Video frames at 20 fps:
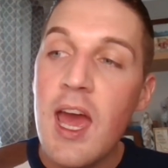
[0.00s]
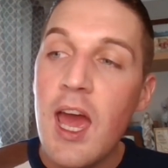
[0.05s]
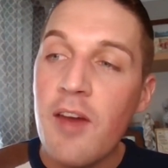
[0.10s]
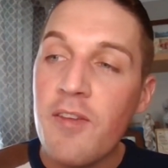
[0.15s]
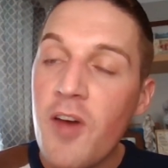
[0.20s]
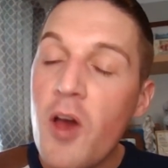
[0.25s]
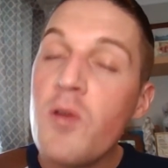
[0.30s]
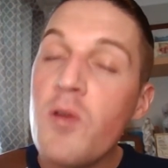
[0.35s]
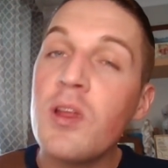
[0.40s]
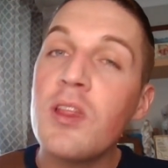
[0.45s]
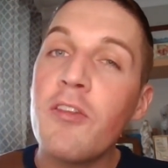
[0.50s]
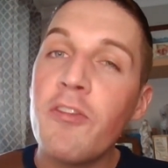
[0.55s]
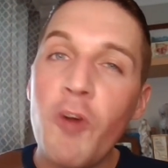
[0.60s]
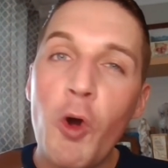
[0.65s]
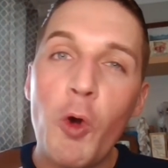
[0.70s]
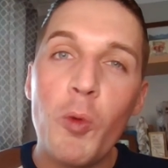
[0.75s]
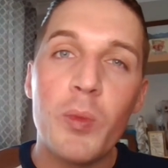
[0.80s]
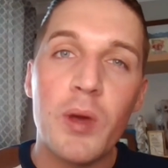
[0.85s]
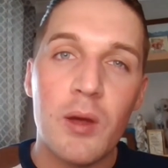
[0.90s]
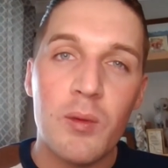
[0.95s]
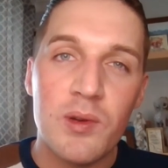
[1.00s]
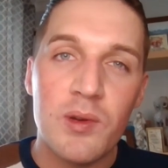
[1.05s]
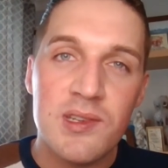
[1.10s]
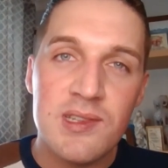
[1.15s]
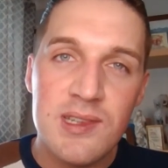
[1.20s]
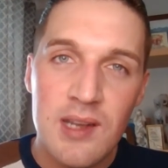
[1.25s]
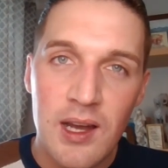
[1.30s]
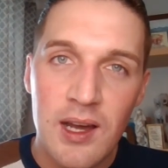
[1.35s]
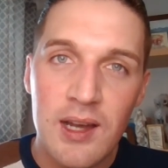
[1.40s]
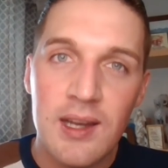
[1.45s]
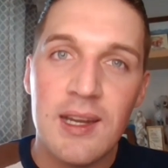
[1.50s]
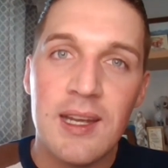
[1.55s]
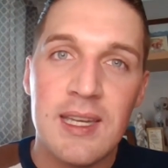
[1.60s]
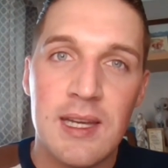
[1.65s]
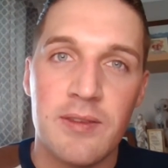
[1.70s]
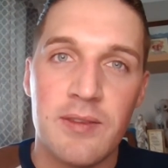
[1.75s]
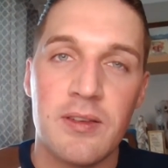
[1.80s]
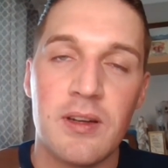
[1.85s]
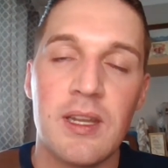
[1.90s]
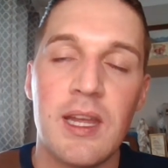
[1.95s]
If only the formula was slightly
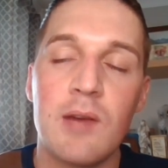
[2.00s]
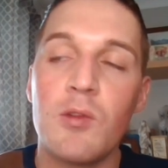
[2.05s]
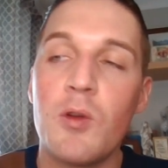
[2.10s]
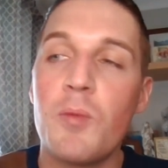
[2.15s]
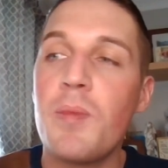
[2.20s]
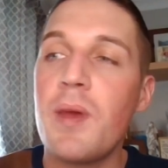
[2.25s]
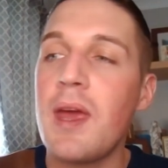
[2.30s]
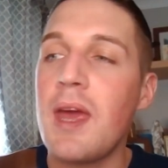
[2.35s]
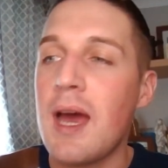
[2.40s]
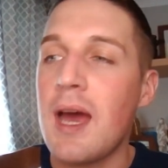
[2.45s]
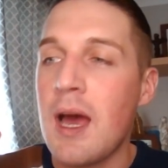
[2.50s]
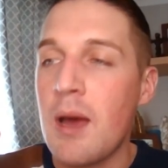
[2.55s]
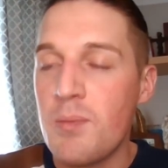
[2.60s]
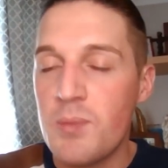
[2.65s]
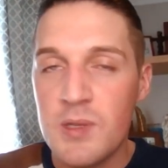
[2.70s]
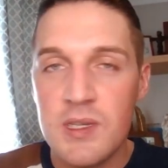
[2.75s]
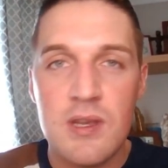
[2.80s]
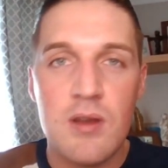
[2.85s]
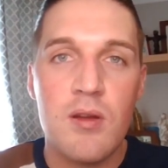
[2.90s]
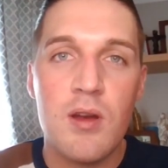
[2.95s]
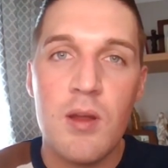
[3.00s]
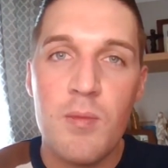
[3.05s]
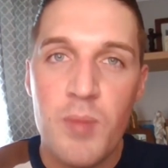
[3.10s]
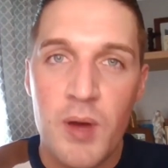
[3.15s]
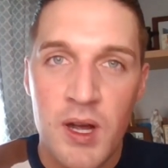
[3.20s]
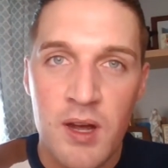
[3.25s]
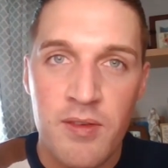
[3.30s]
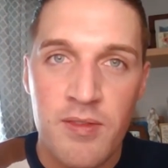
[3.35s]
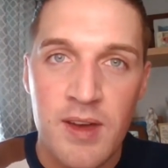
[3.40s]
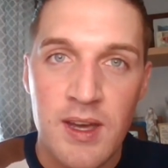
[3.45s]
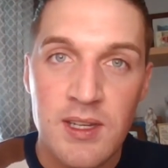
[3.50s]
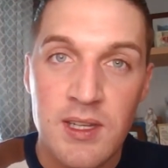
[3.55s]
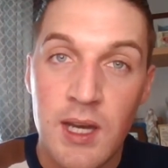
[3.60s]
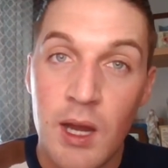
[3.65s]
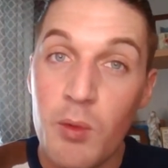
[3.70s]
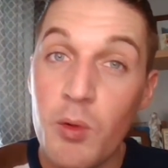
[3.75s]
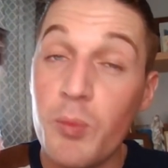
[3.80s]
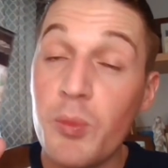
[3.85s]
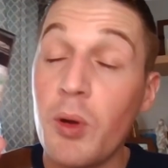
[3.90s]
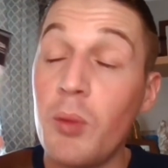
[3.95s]
different, it would be absolutely perfect.
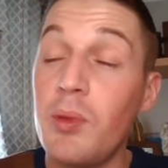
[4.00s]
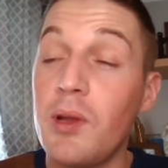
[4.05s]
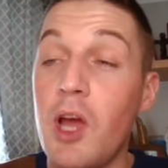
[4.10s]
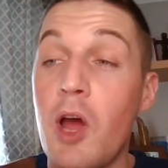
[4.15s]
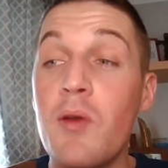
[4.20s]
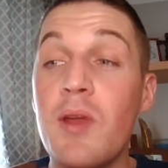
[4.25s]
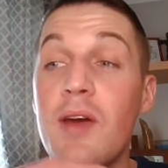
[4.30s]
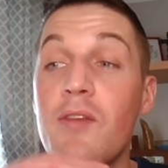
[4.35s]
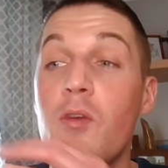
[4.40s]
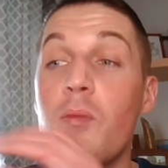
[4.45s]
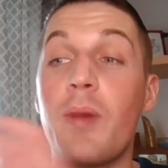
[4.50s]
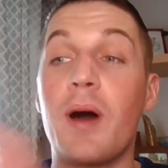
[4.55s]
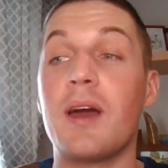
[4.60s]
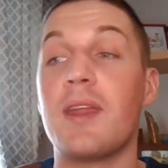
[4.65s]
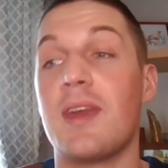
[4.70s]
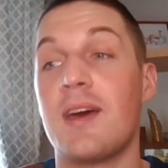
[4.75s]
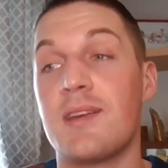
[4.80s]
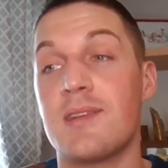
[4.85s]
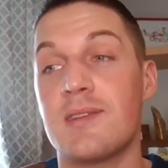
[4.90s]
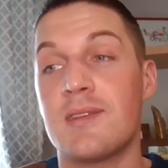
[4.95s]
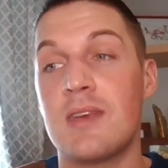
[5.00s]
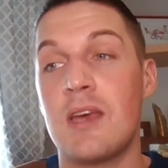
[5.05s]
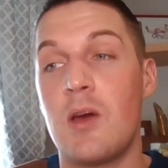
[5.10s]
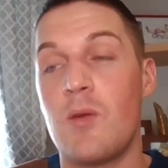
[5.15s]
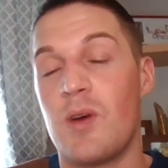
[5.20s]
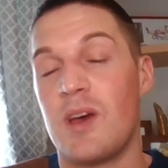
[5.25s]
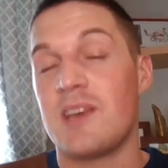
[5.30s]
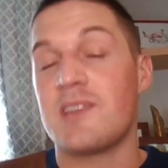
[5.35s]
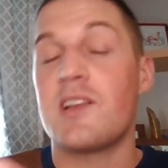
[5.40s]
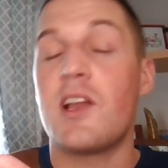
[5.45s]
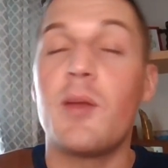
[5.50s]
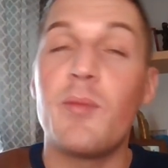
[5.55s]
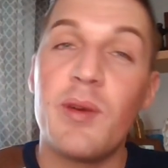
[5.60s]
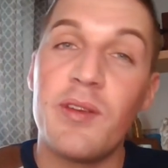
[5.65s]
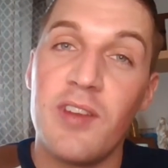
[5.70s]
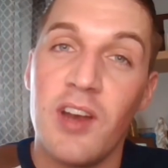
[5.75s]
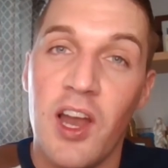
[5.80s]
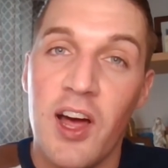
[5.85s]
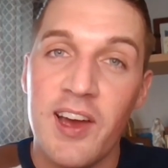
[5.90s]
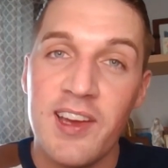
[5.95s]
And I would probably only ever buy this. That's a little
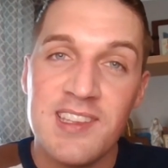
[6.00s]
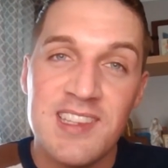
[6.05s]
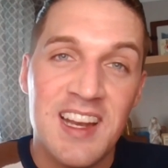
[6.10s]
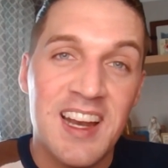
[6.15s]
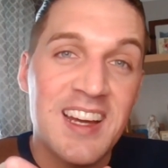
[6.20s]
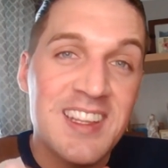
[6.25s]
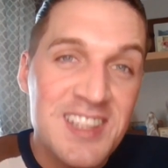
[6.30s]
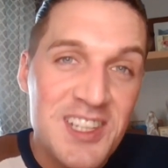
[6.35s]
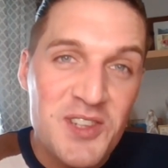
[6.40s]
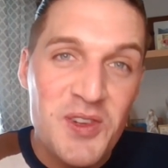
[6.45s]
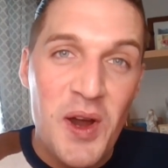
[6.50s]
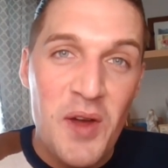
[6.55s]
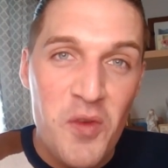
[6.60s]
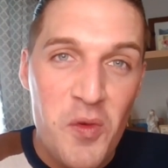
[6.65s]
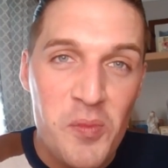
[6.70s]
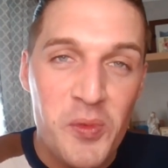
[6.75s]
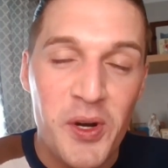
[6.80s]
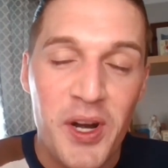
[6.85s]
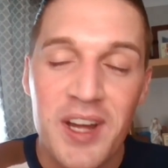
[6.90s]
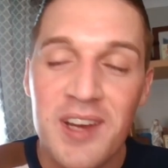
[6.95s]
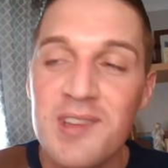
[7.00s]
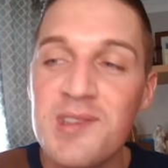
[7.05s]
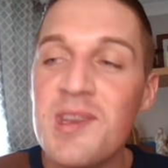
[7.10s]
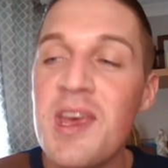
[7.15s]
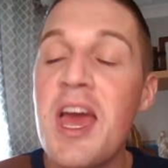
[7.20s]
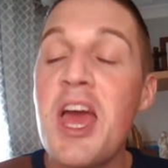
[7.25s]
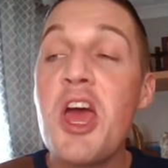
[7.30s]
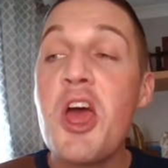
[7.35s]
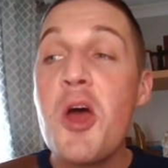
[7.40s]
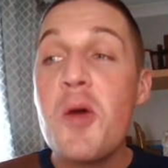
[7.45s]
bit of a like, because I like to try good products.